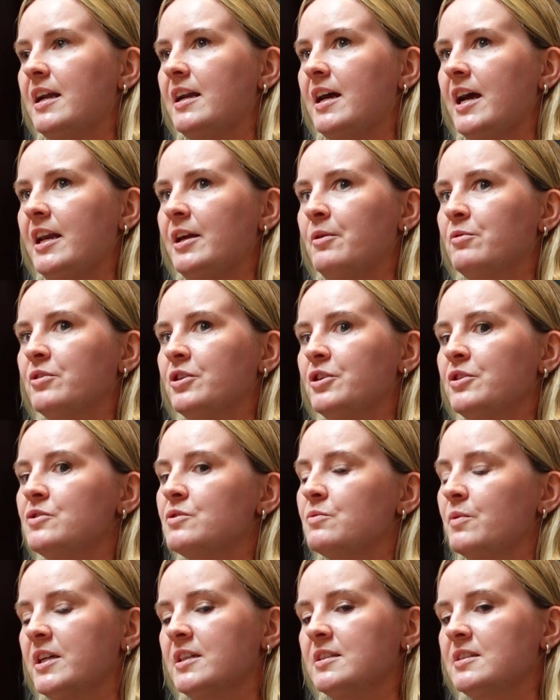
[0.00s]
and anyone
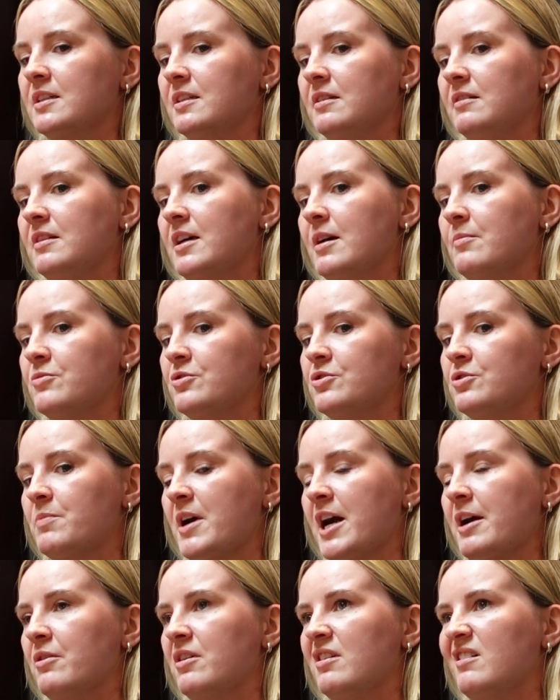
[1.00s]
who's wielding that much
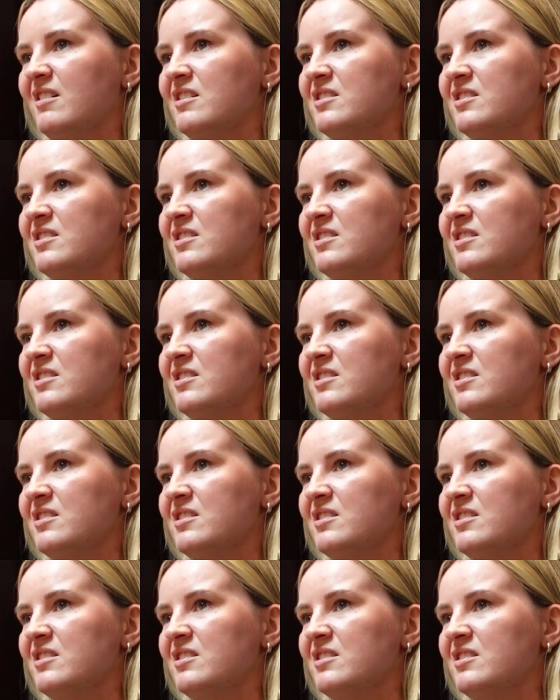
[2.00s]
power,